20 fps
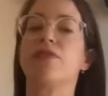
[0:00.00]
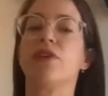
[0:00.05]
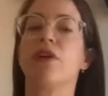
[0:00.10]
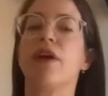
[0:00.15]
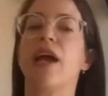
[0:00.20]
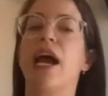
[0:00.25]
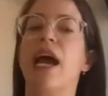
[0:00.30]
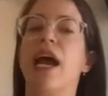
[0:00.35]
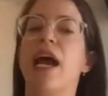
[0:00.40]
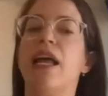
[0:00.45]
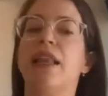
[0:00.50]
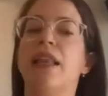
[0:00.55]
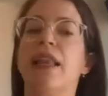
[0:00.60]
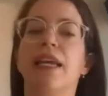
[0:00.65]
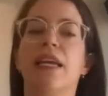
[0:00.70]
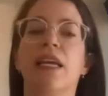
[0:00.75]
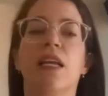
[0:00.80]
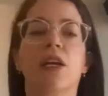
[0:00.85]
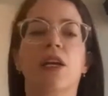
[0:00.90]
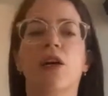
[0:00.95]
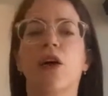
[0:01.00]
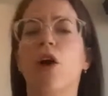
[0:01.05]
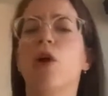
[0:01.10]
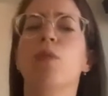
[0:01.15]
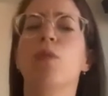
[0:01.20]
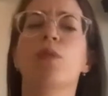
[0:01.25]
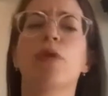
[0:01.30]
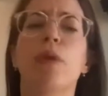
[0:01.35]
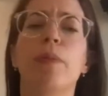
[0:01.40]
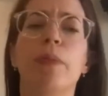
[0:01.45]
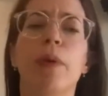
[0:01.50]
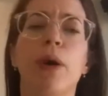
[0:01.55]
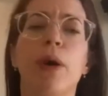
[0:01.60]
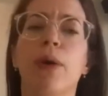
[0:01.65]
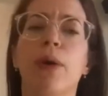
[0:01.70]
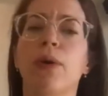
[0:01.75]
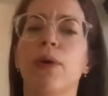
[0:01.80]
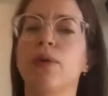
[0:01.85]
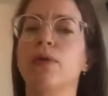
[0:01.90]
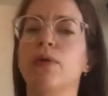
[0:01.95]
our head, like in a cobra
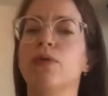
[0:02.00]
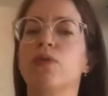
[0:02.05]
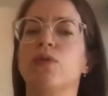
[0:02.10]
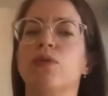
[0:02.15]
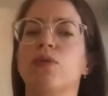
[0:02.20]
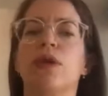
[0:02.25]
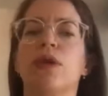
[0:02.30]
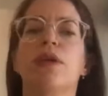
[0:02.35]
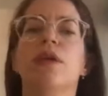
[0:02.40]
pose, or